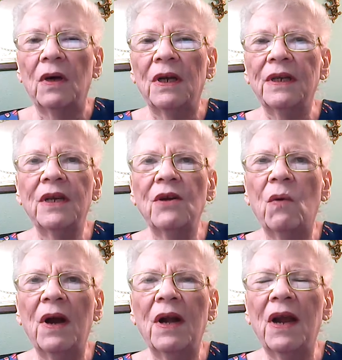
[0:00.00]
You know
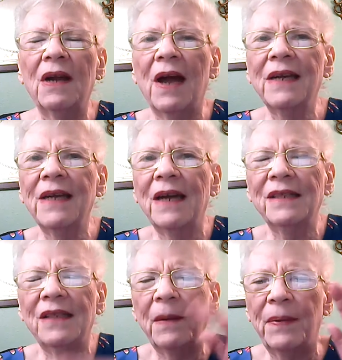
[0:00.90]
what? I got to
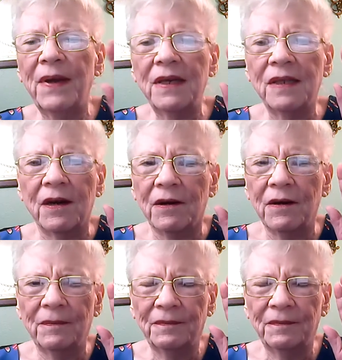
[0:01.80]
say a piece here.